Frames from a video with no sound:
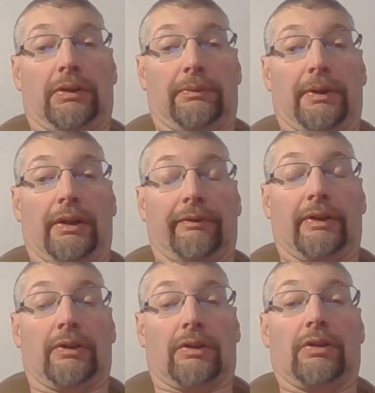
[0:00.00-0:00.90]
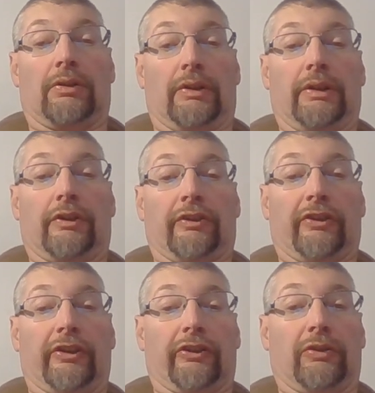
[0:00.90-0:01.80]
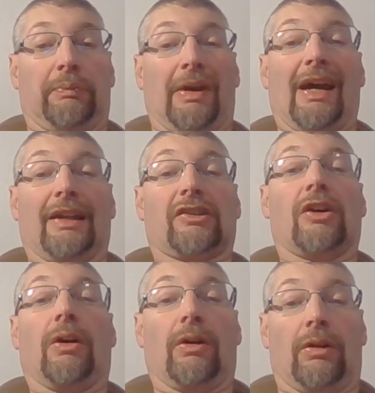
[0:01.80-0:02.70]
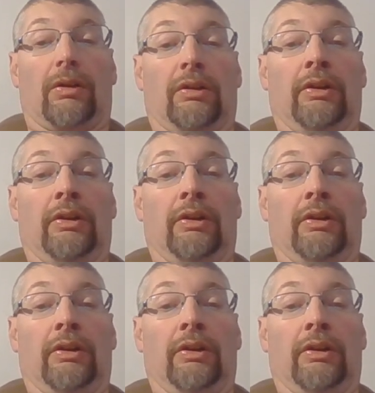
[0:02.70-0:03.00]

amount of alcohol in your system at all,